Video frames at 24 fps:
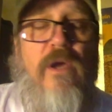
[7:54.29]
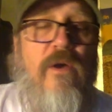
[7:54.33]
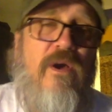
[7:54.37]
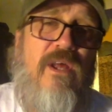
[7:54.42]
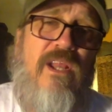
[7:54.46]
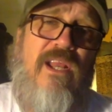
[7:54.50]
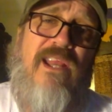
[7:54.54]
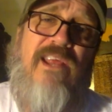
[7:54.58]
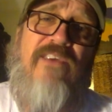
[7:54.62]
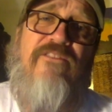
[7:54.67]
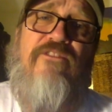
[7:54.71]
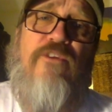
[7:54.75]

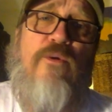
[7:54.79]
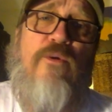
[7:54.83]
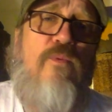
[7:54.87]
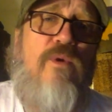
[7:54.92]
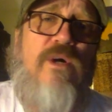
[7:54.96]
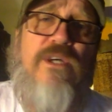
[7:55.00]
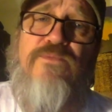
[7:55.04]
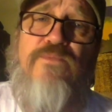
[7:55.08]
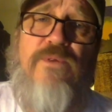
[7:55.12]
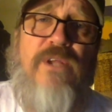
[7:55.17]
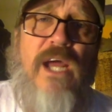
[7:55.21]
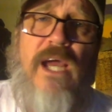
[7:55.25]
at least it
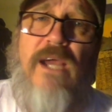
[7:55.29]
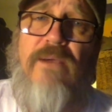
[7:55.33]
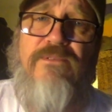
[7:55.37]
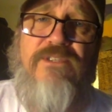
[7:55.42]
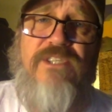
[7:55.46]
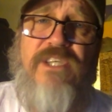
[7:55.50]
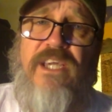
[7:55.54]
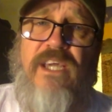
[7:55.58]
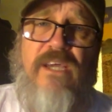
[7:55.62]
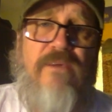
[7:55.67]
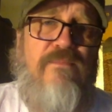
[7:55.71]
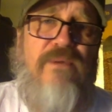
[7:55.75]
was when I was
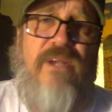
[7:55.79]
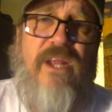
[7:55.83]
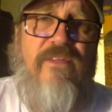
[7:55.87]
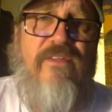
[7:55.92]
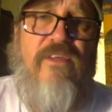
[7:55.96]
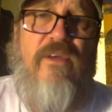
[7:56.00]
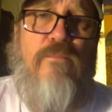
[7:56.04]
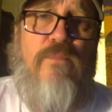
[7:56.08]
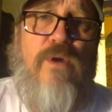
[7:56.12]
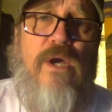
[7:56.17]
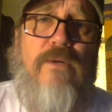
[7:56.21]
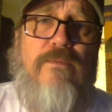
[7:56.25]
a kid, but I
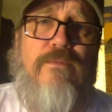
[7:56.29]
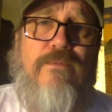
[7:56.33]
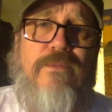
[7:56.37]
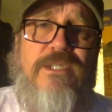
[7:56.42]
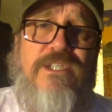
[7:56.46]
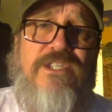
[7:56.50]
think probably